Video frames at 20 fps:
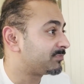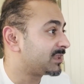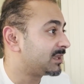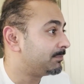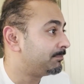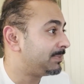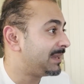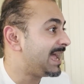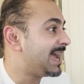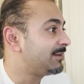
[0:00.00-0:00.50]

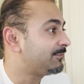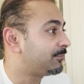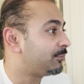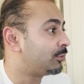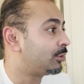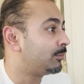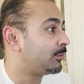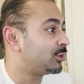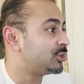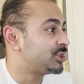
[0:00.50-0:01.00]

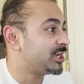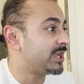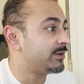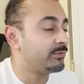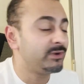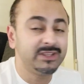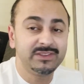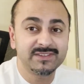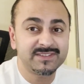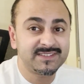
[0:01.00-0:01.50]
platform on
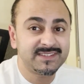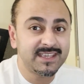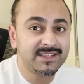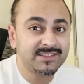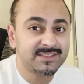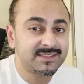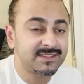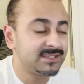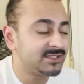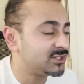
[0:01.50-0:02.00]
January the
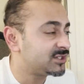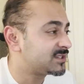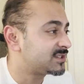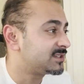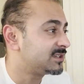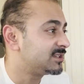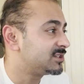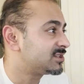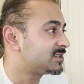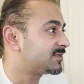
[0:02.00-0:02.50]
6th,
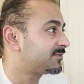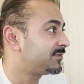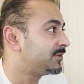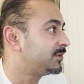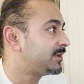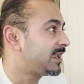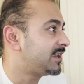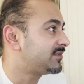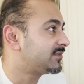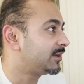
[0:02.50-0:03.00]
just a few
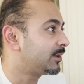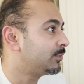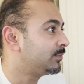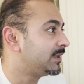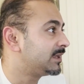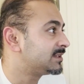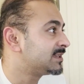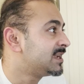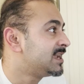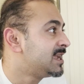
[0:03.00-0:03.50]
days ago,
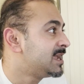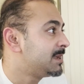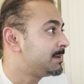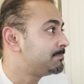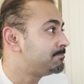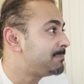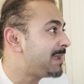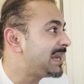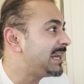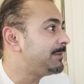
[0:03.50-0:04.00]
that
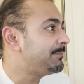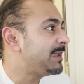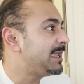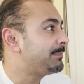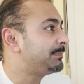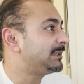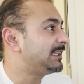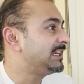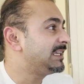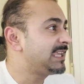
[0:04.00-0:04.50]
many
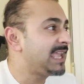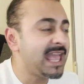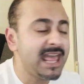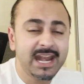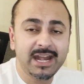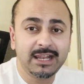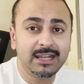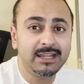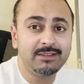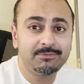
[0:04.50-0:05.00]
people in
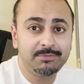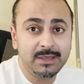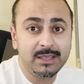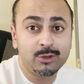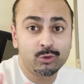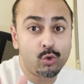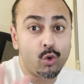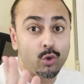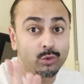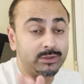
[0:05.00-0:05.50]
Canada love,
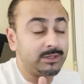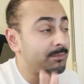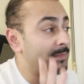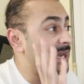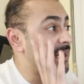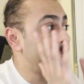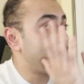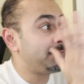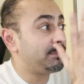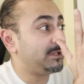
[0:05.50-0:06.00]
quote,
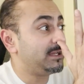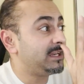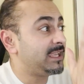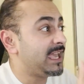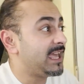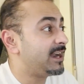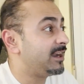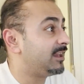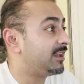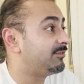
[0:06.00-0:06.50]
many people in
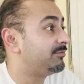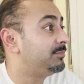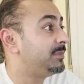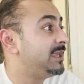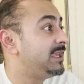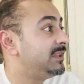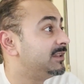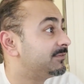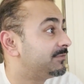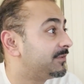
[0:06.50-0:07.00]
Canada love
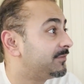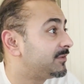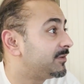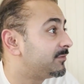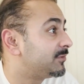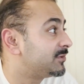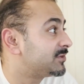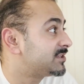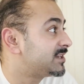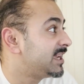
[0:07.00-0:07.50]
being the
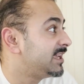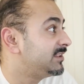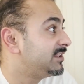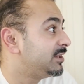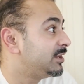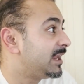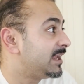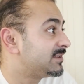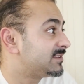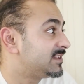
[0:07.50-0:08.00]
51st state. The
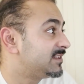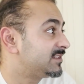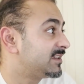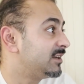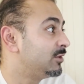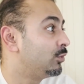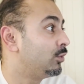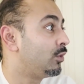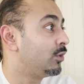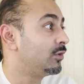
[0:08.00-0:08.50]
United States
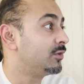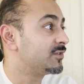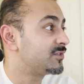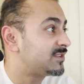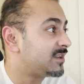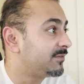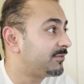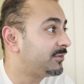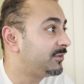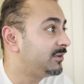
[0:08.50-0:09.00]
can no longer
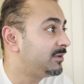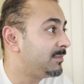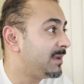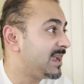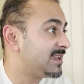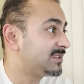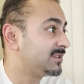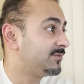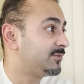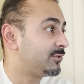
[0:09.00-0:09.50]
suffer the
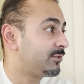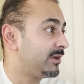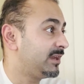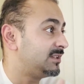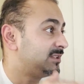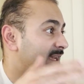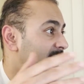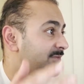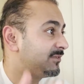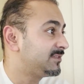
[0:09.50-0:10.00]
massive
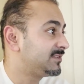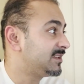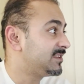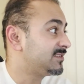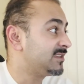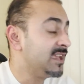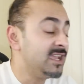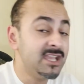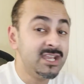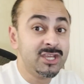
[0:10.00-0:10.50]
trade
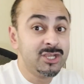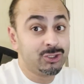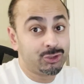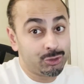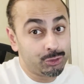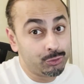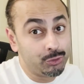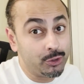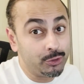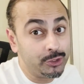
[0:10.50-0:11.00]
deficits.
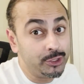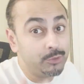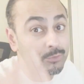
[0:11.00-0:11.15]
Trudeau knew